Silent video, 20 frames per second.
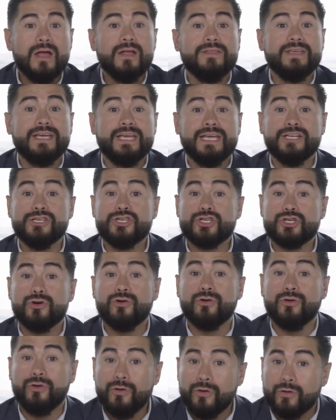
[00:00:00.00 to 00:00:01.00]
The
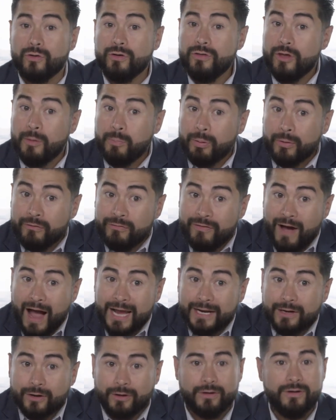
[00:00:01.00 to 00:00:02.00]
insurer, the
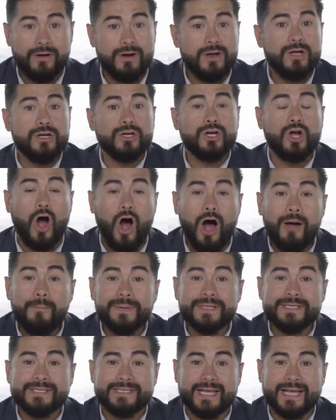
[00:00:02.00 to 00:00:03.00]
provider,
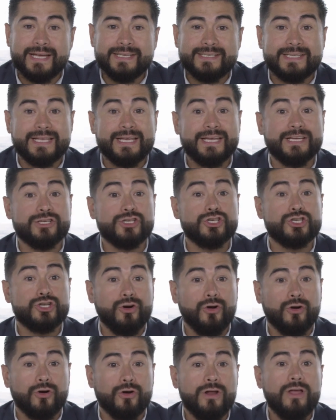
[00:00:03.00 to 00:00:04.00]
compensates the
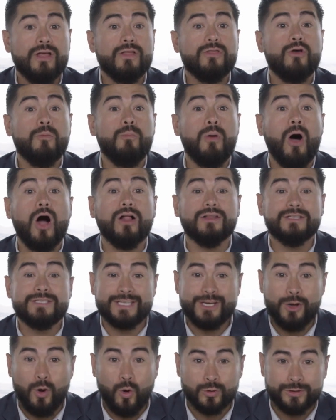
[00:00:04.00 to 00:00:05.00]
insured, the
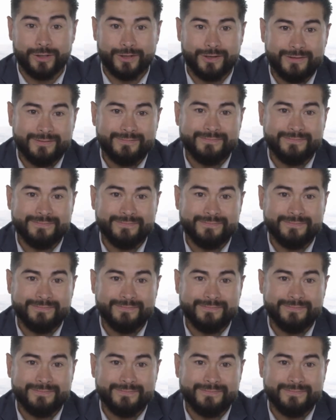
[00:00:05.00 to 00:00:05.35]
policyholder.